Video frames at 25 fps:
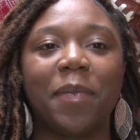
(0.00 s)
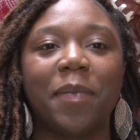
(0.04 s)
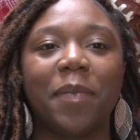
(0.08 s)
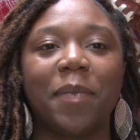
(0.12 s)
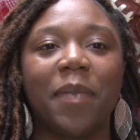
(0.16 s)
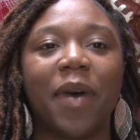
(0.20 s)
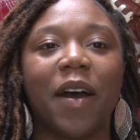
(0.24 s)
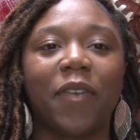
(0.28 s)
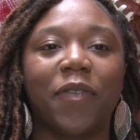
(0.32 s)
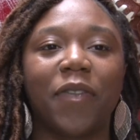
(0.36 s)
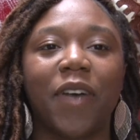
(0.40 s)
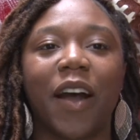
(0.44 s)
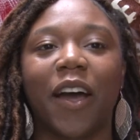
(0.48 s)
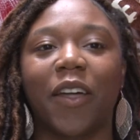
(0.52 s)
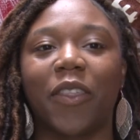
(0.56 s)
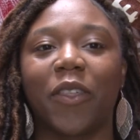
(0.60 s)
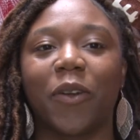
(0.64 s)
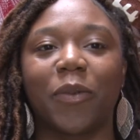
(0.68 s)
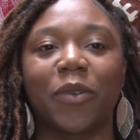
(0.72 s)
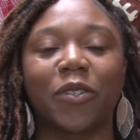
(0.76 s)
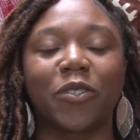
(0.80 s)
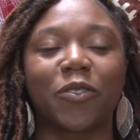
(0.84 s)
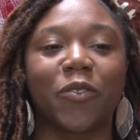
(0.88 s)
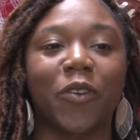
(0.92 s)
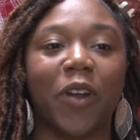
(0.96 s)
My
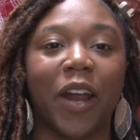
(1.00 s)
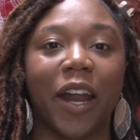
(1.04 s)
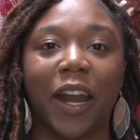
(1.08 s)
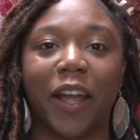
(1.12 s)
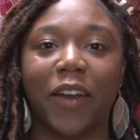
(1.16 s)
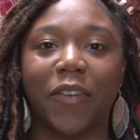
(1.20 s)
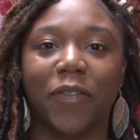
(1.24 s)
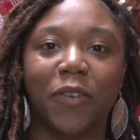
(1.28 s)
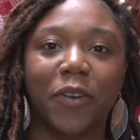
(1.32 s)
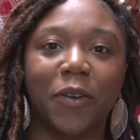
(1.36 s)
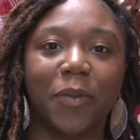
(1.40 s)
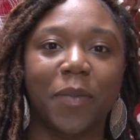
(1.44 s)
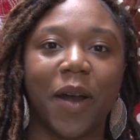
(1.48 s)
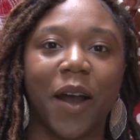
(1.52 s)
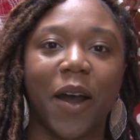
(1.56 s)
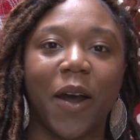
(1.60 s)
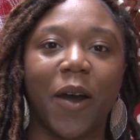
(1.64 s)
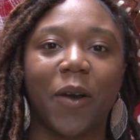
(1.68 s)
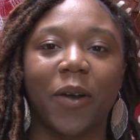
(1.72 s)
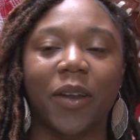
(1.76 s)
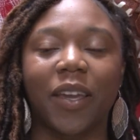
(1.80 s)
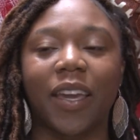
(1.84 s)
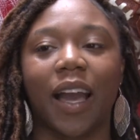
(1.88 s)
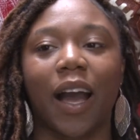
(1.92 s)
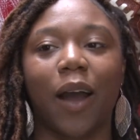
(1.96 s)
father was great at
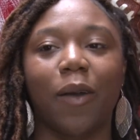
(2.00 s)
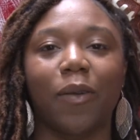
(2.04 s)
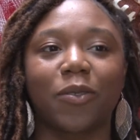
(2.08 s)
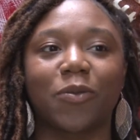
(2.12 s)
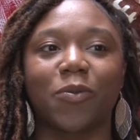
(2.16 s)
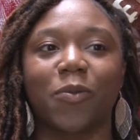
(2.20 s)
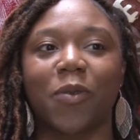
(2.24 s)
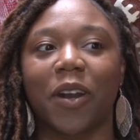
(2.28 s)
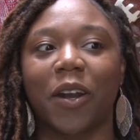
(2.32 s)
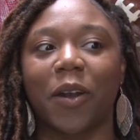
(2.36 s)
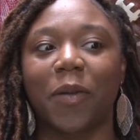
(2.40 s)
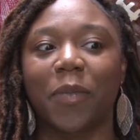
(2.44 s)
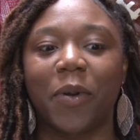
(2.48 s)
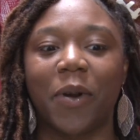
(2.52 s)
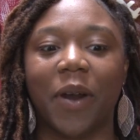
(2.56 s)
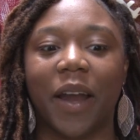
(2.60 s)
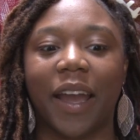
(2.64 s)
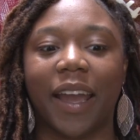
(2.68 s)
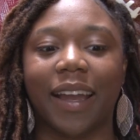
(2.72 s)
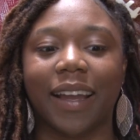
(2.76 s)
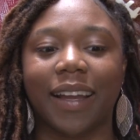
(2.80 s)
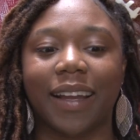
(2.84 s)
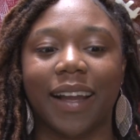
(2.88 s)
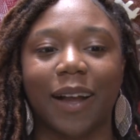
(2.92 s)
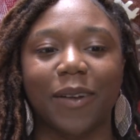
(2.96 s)
football. He always wanted a
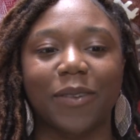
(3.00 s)
boy.